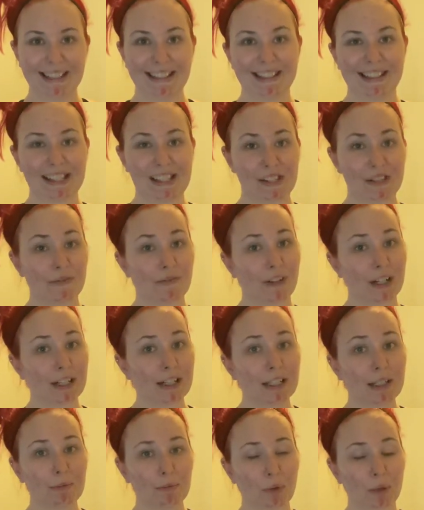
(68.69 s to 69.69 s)
is a
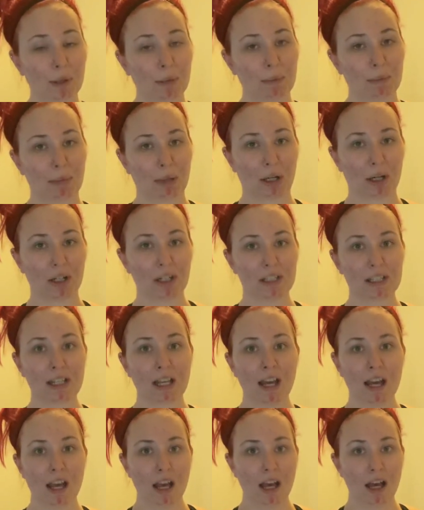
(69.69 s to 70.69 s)
very important part
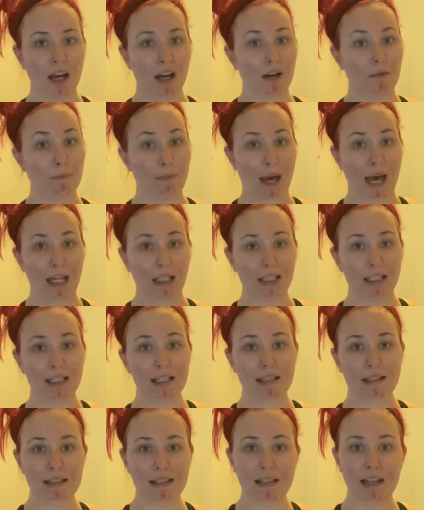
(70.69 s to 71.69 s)
of balance,